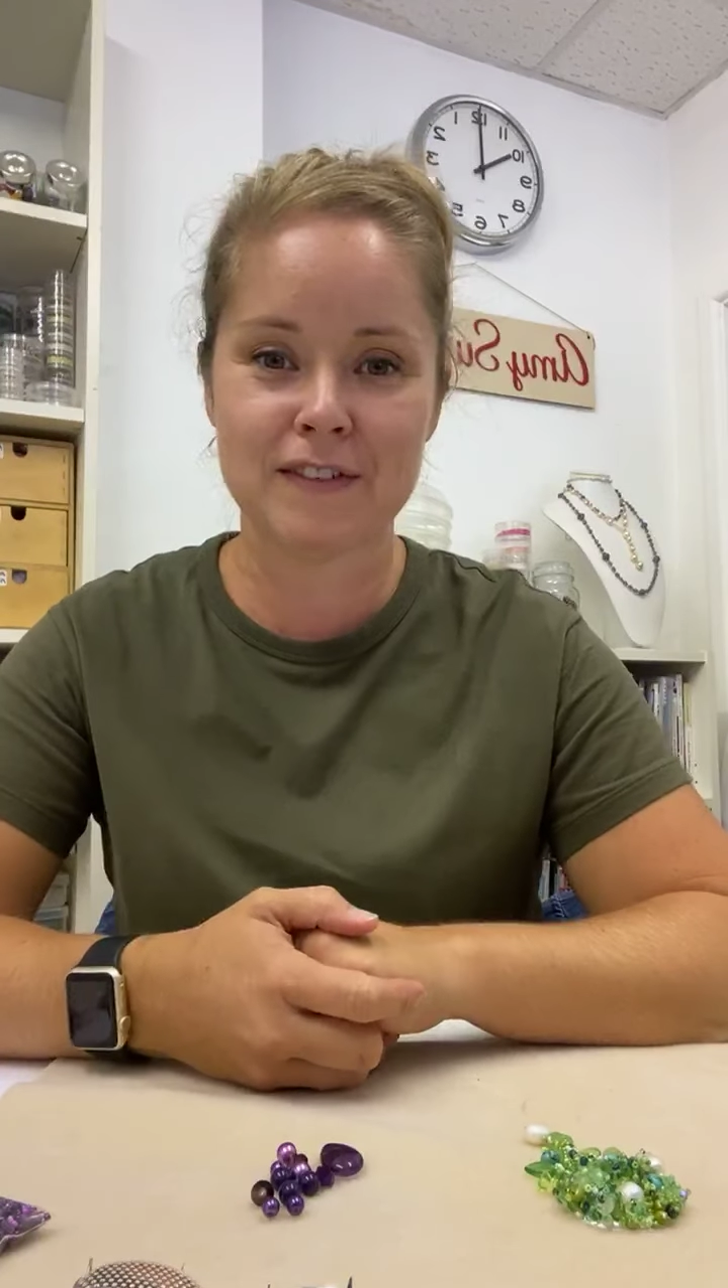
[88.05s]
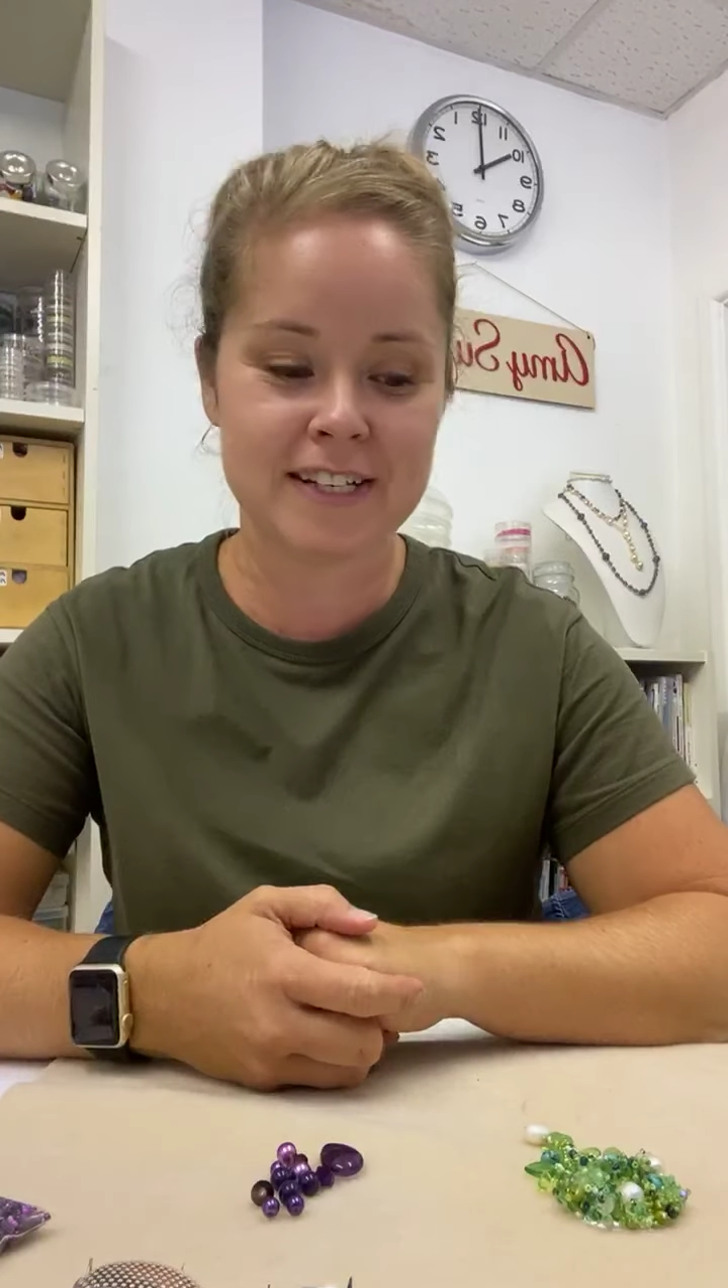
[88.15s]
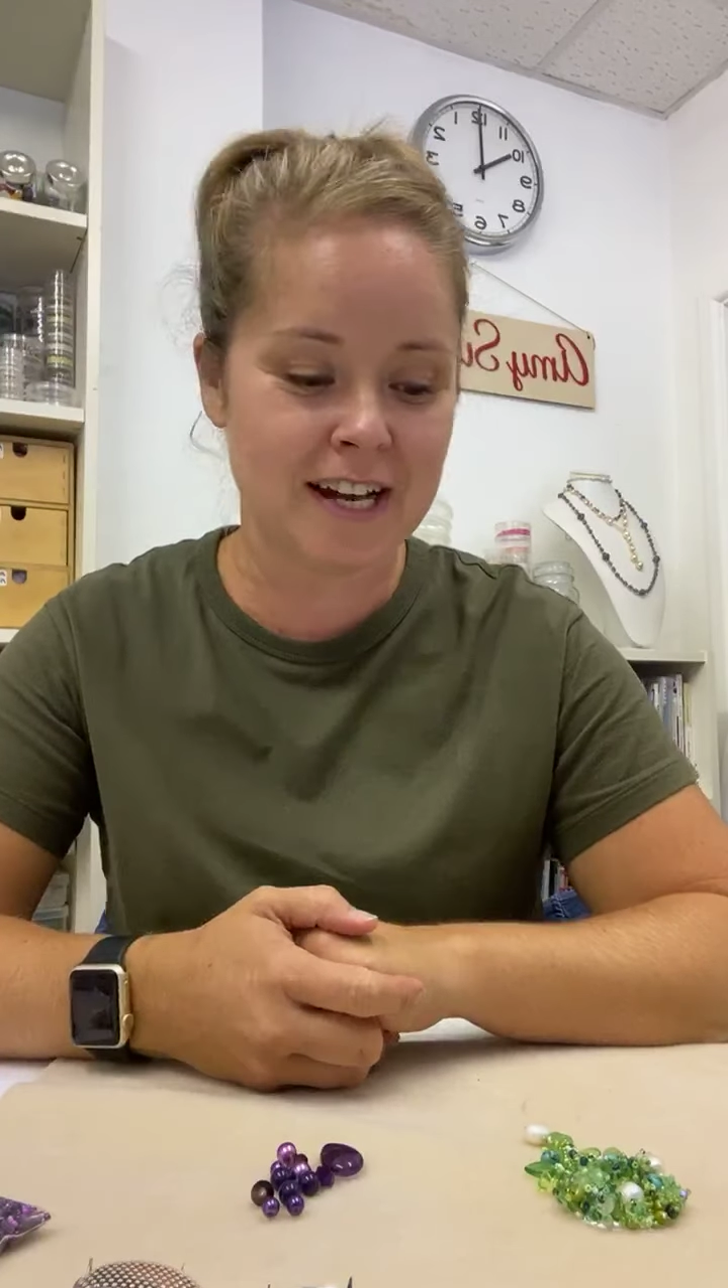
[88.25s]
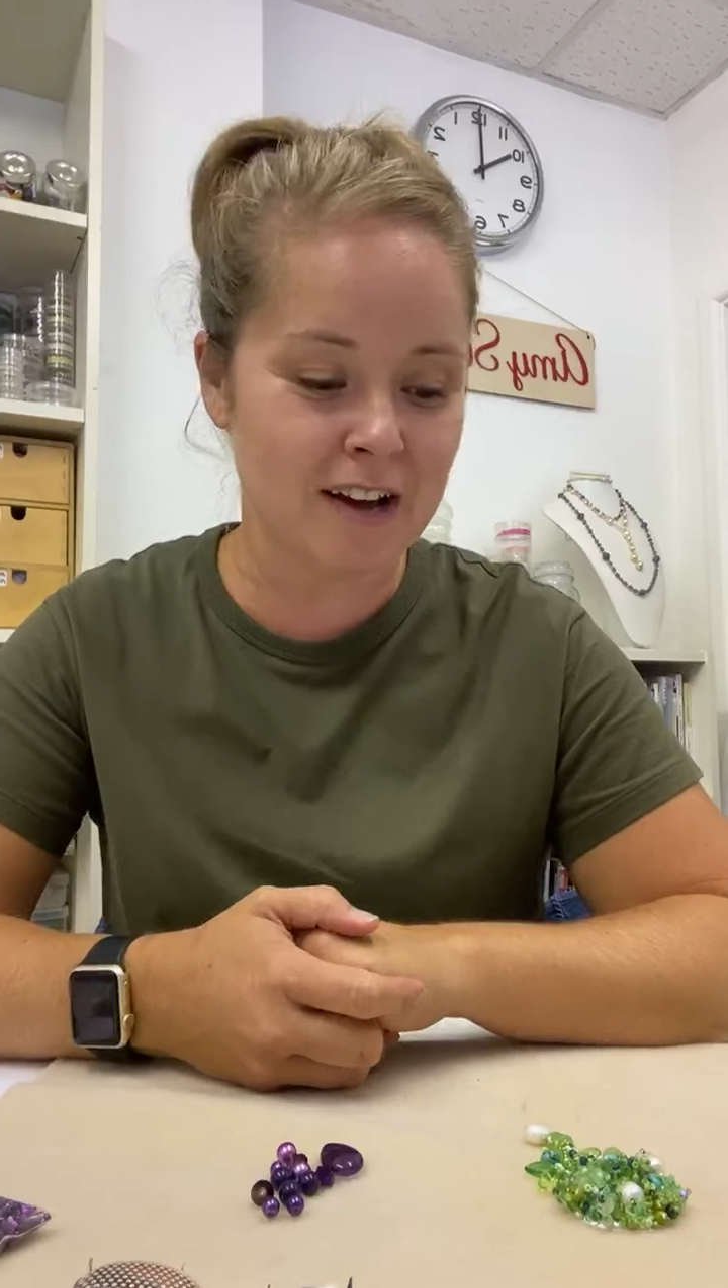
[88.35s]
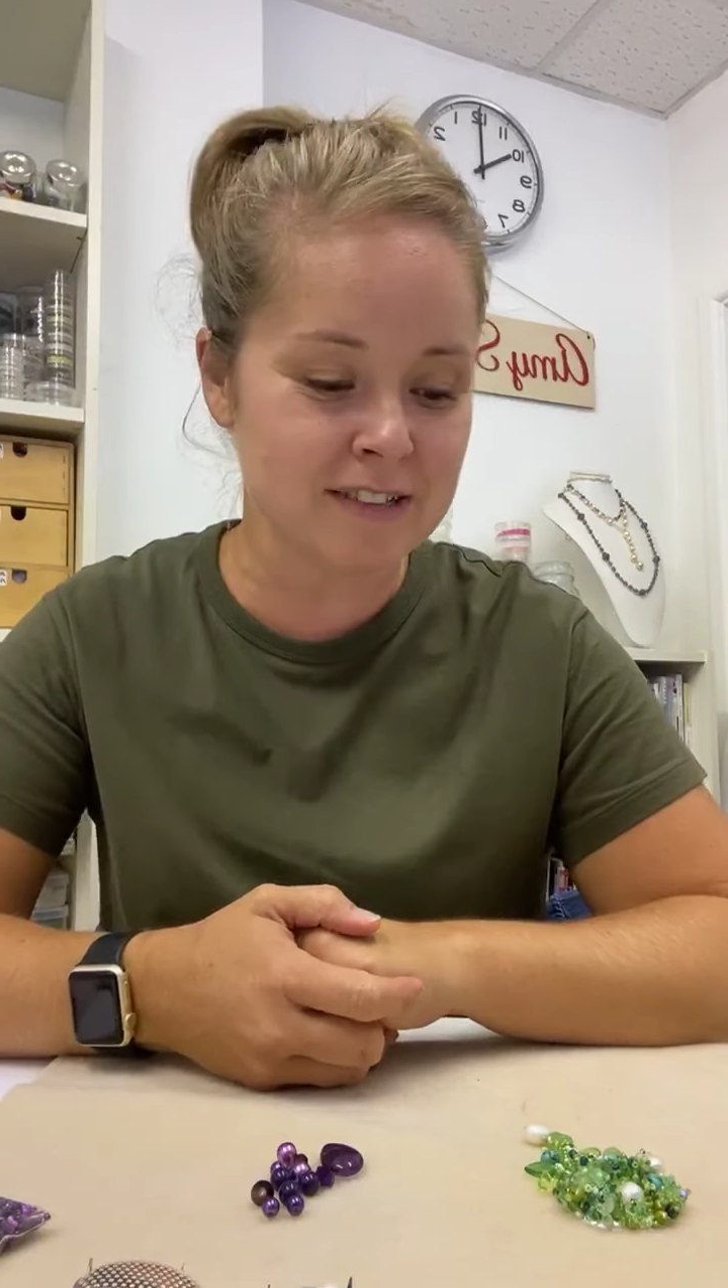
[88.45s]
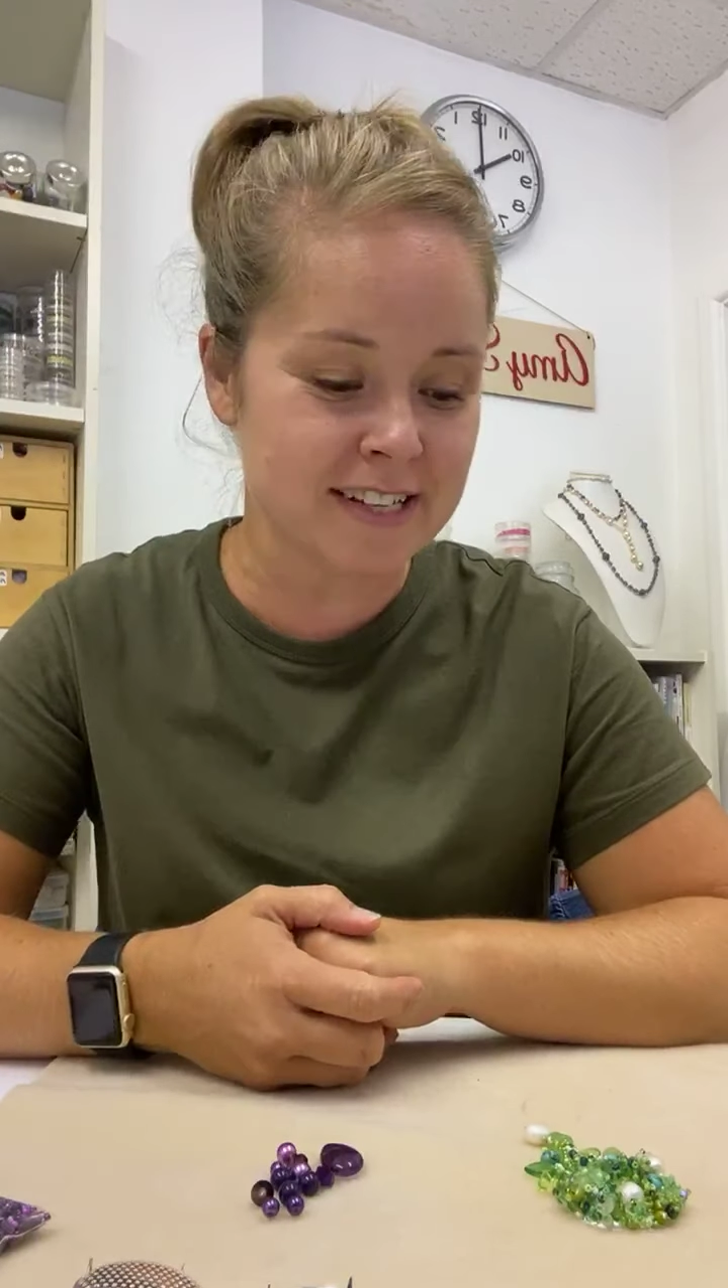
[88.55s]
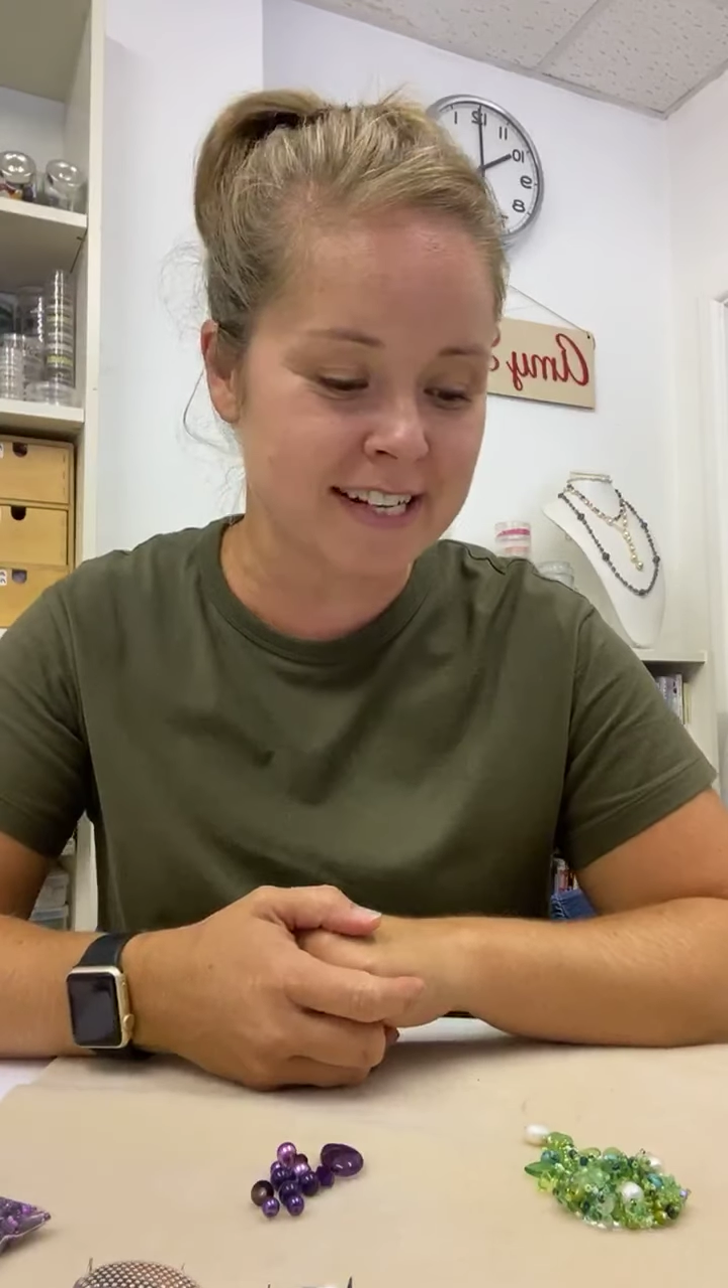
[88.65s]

videos and